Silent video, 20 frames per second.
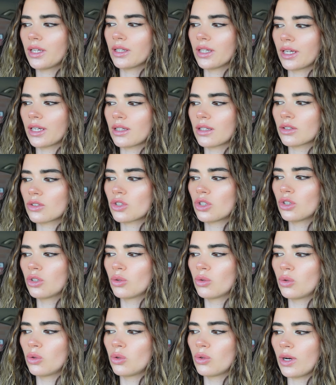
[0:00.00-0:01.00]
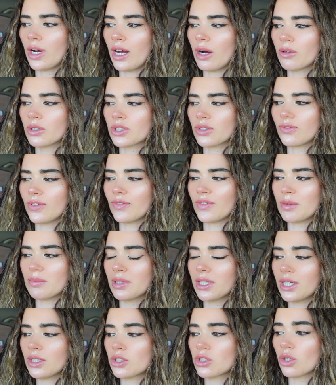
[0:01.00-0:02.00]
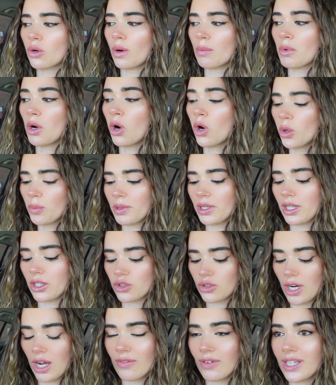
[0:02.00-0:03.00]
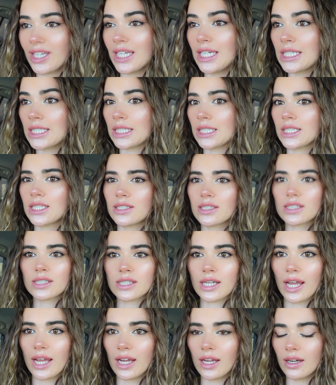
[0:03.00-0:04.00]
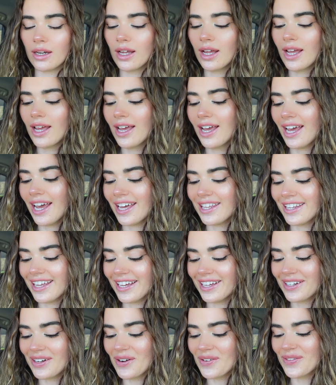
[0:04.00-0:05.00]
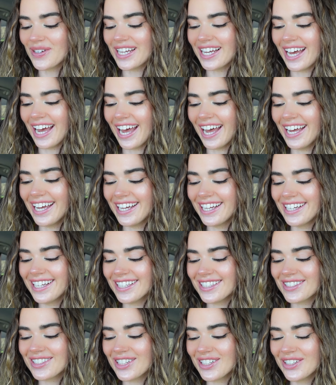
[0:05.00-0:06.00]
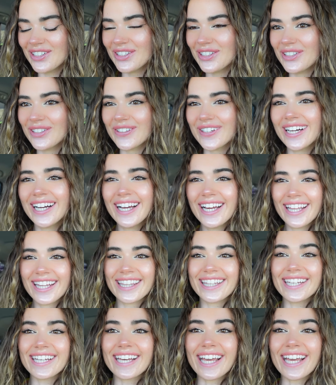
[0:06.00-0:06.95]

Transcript: in like two hours and 50 minutes, so I'm hoping that traffic isn't insane. And then we head to the